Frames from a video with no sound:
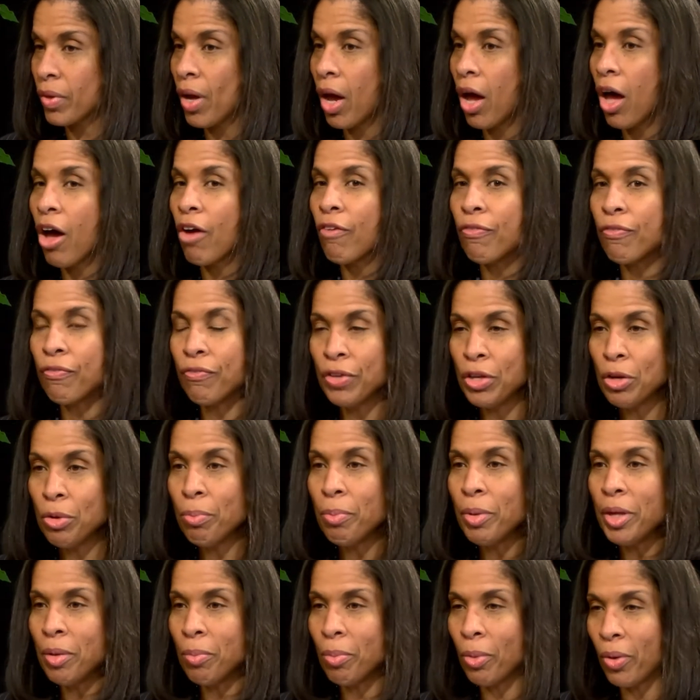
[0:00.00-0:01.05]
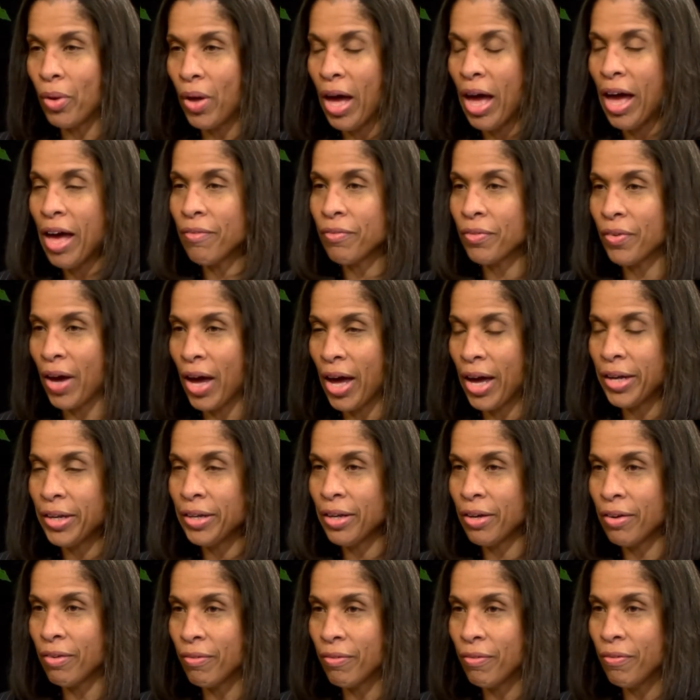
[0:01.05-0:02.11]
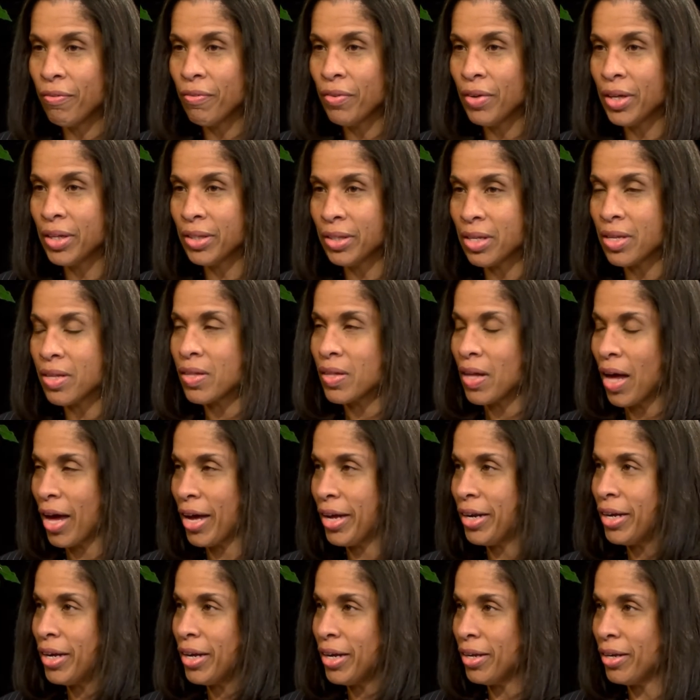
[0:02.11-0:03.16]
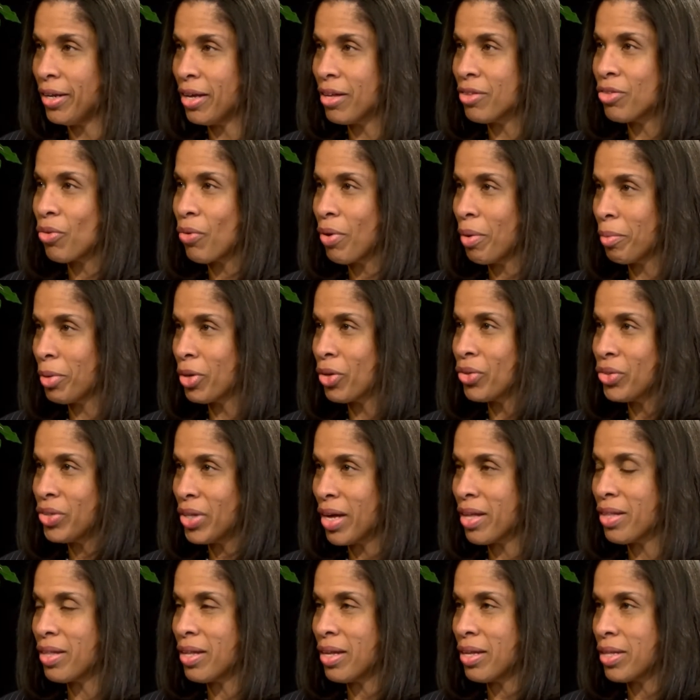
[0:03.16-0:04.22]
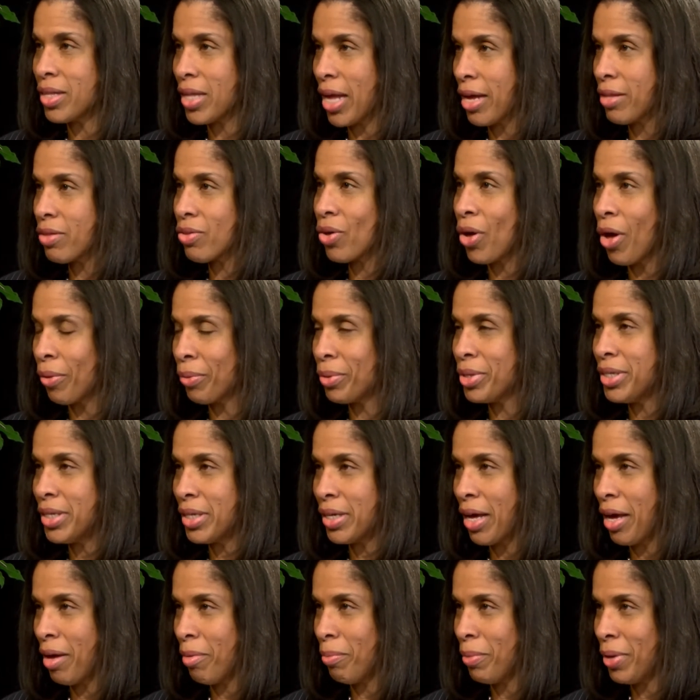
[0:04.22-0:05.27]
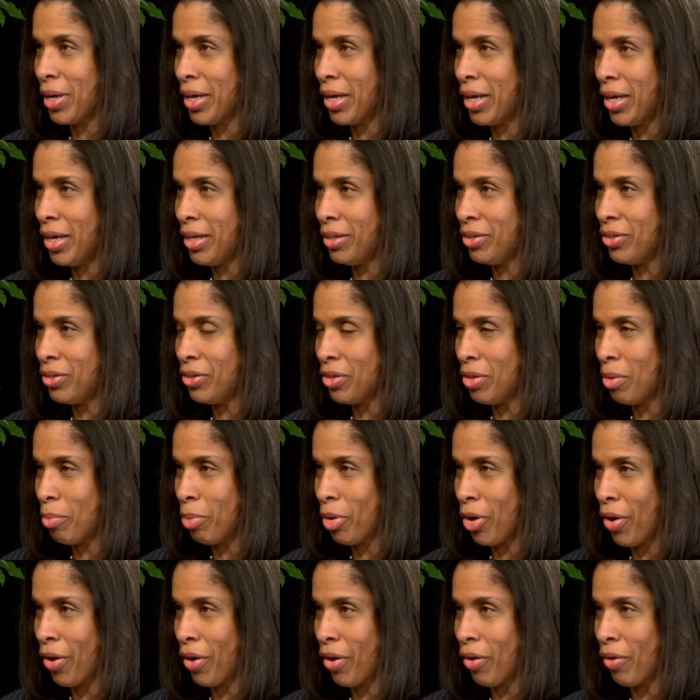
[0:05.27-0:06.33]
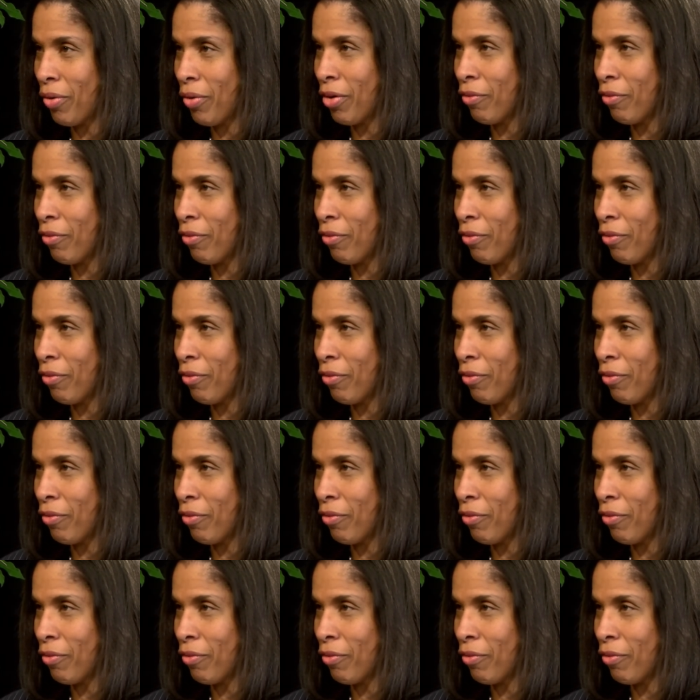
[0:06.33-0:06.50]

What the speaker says: a few people have kind of decided it's criminal justice that's going to get me into the bureau, a